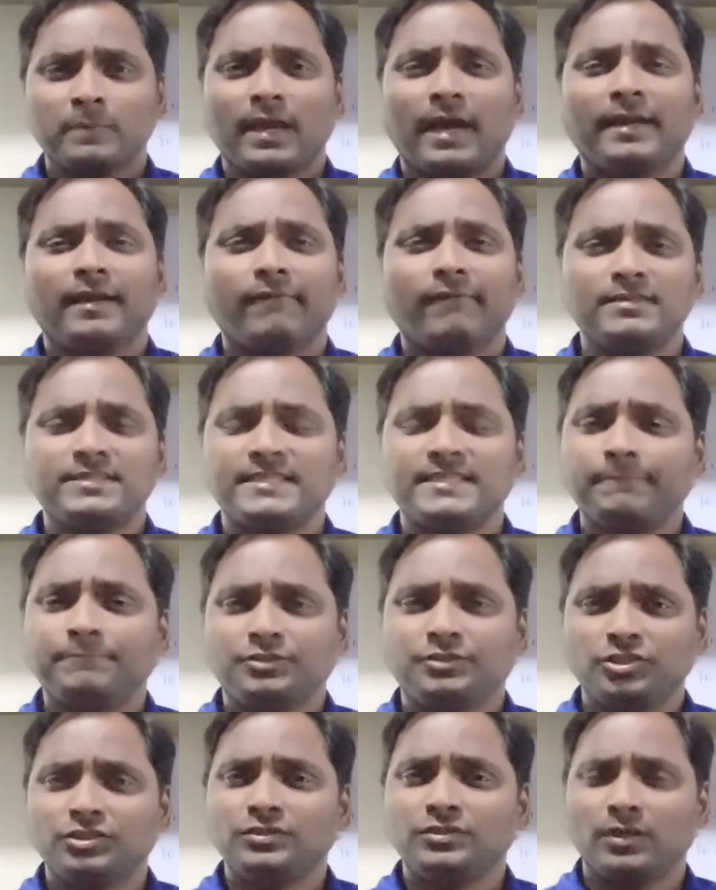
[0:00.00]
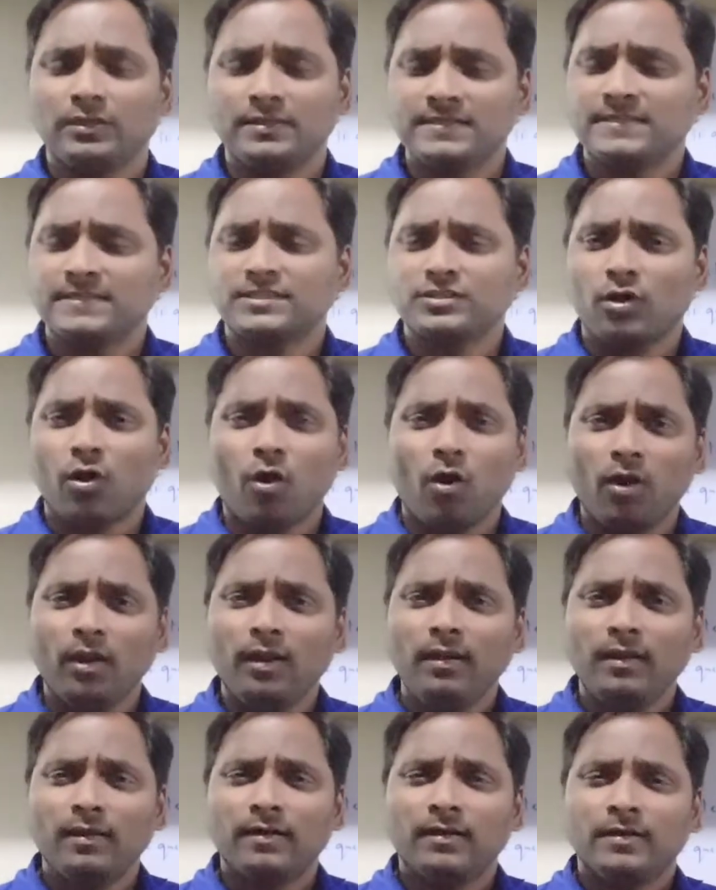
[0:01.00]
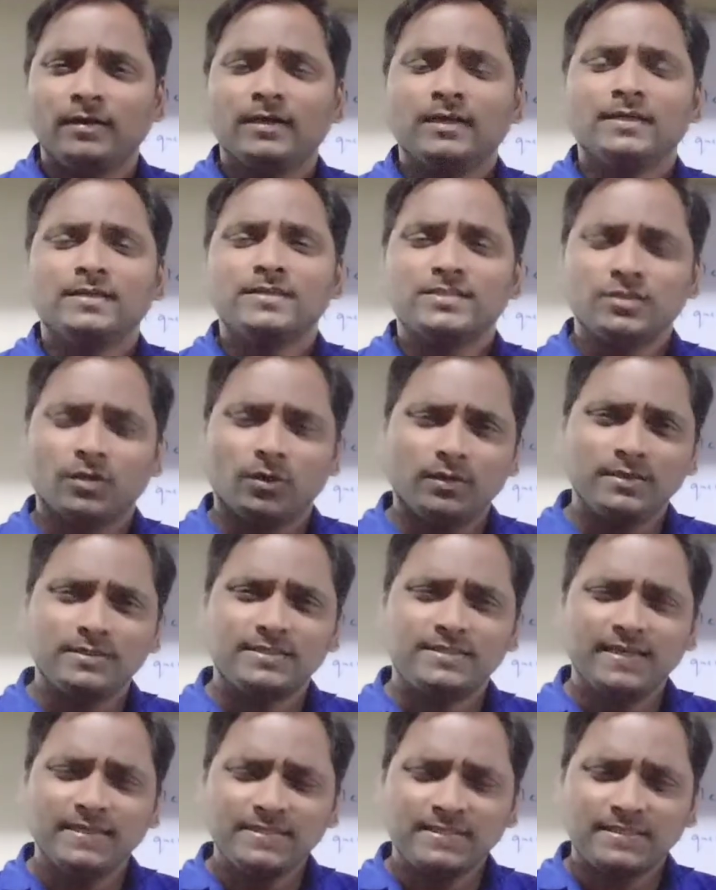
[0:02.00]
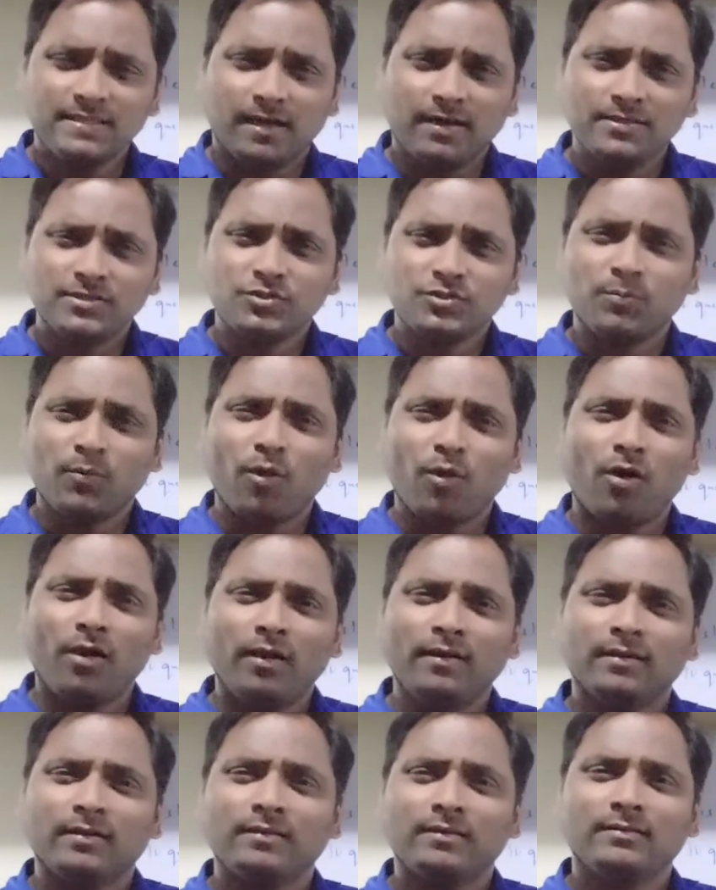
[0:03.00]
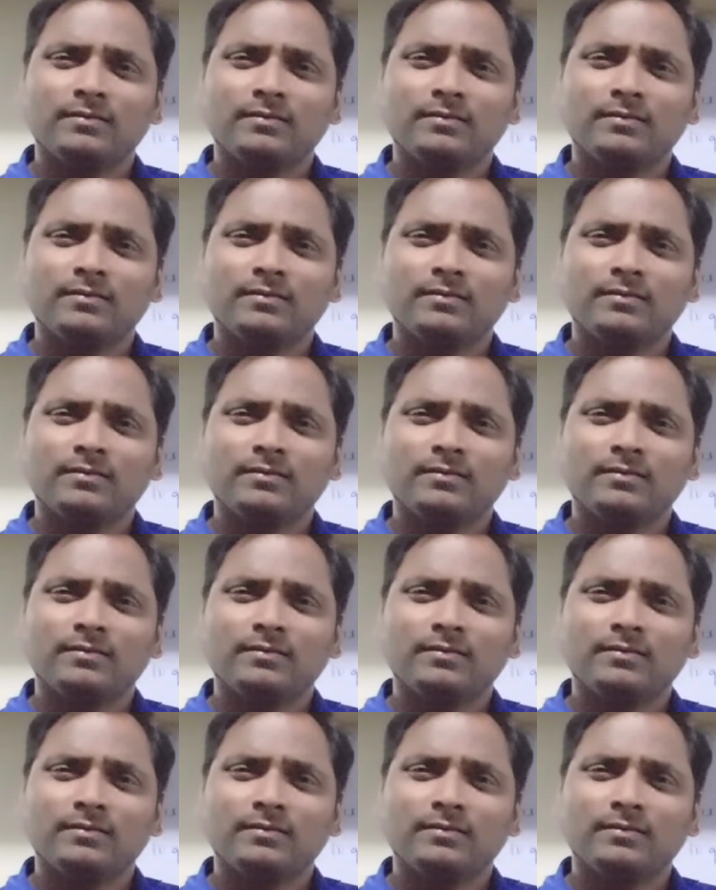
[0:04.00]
at a receptionist hall. So it's just a small